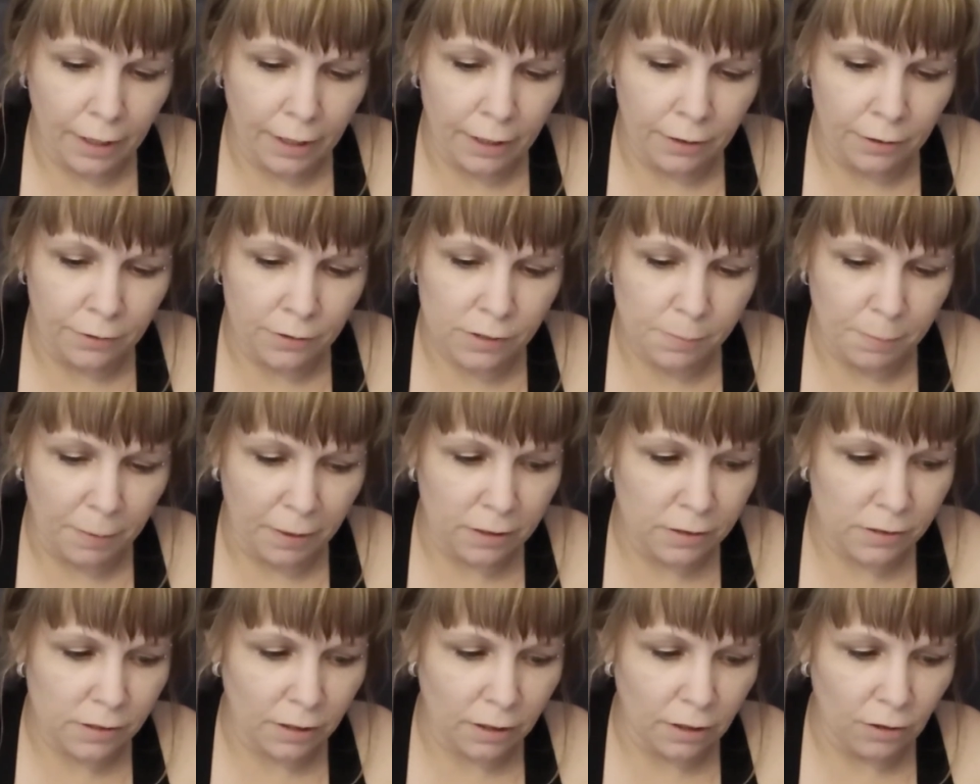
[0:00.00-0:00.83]
and
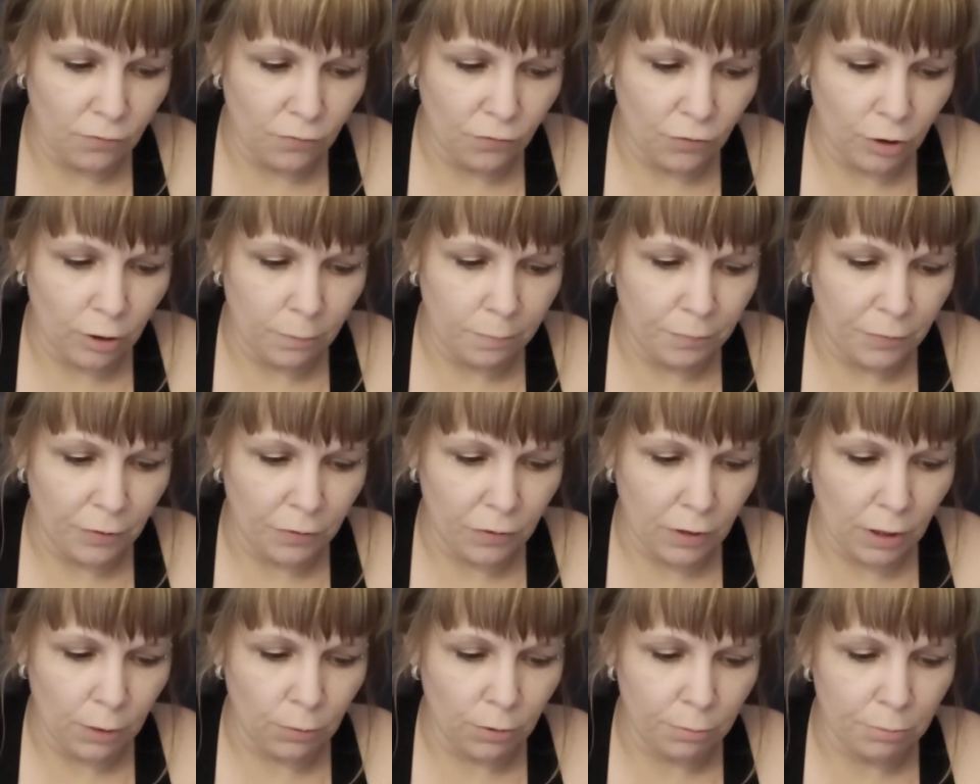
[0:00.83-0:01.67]
Esparza confirmed that
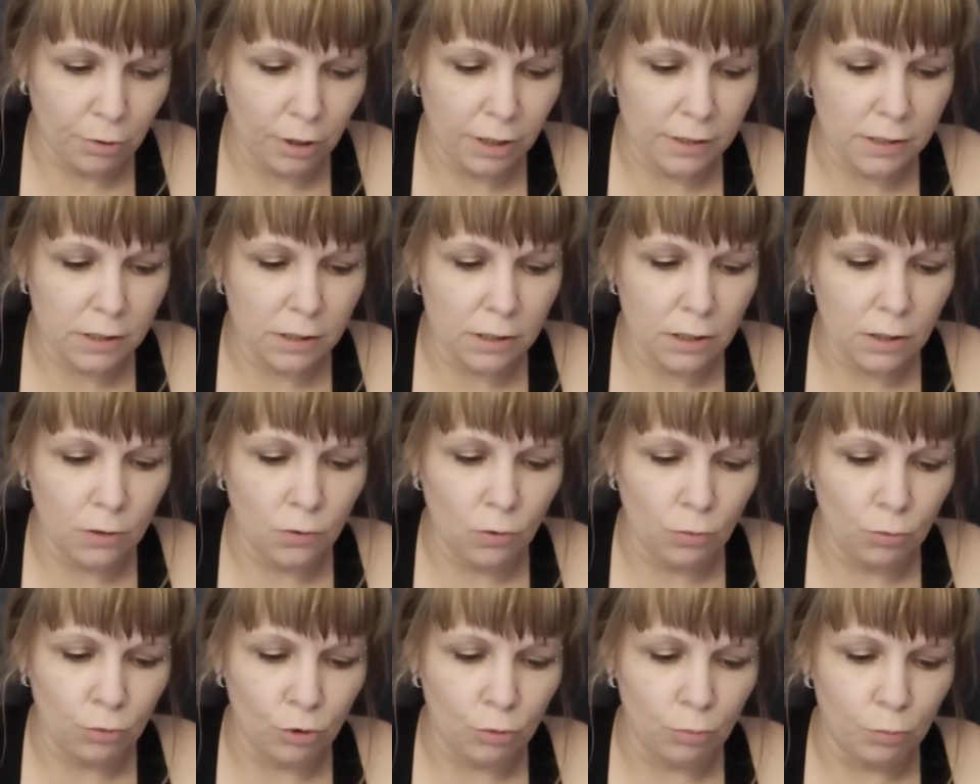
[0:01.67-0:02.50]
they were present in
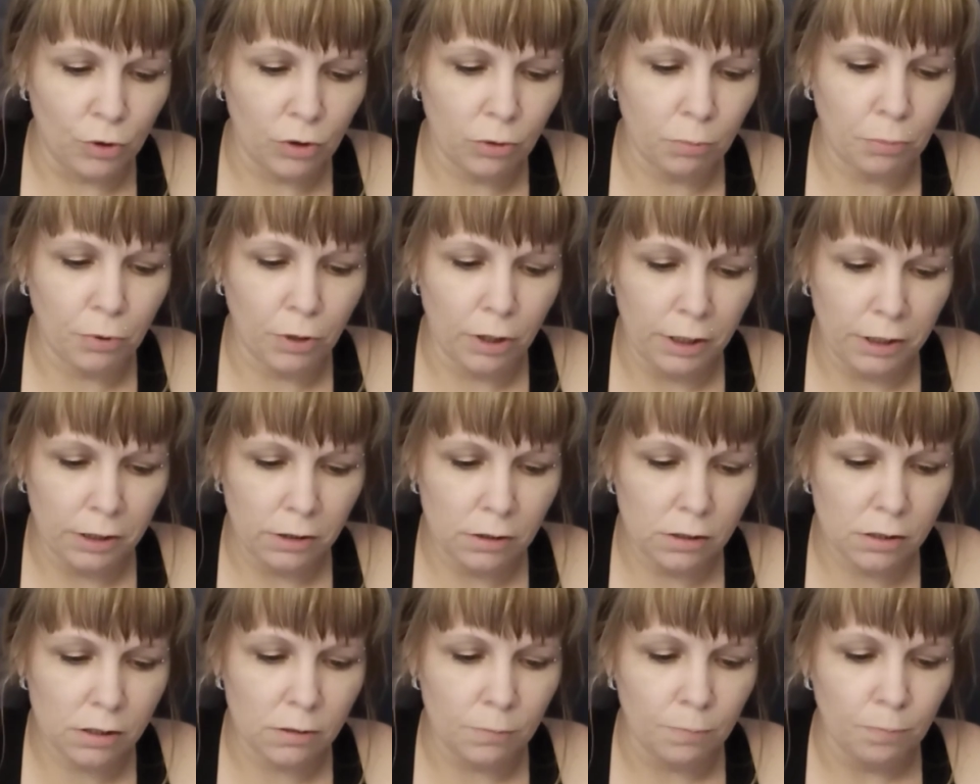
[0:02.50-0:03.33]
the room with
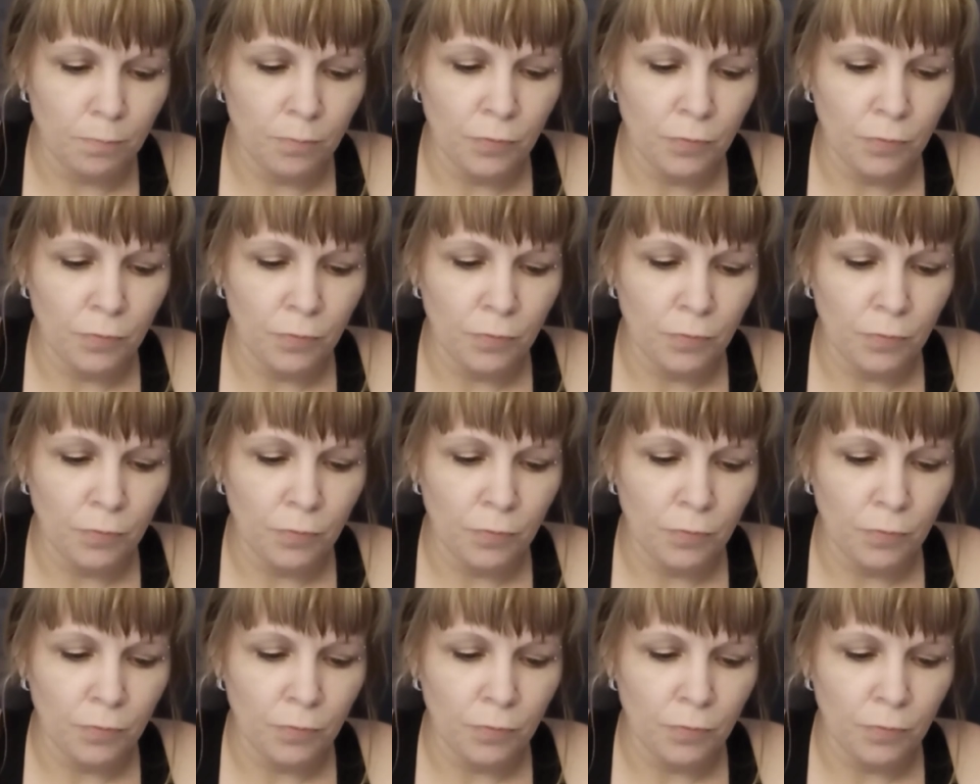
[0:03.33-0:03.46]
Prince.